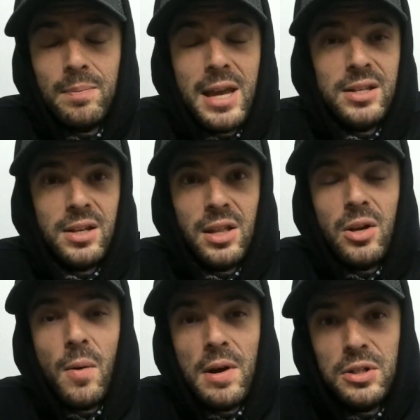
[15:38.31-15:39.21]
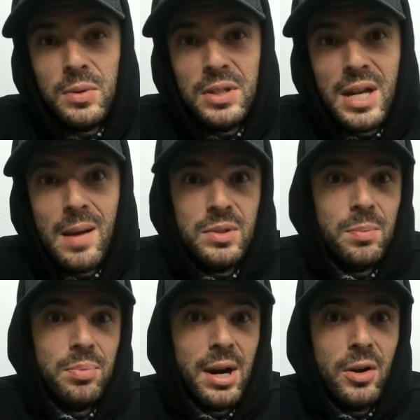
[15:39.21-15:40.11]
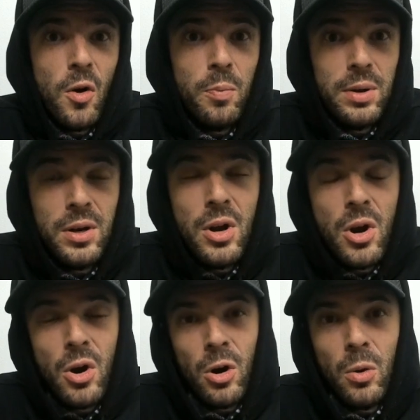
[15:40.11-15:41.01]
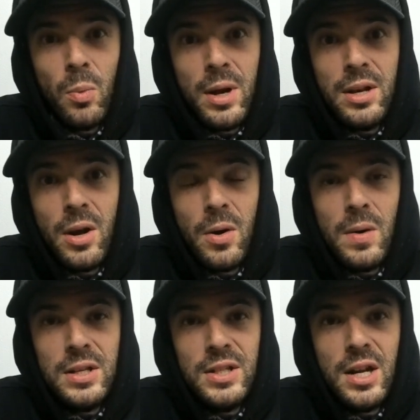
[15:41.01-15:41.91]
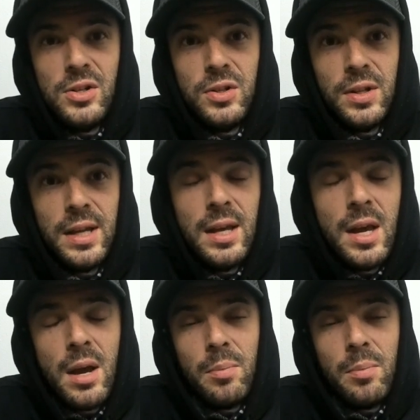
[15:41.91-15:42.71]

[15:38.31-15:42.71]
basically going to attempt to break open her window, essentially.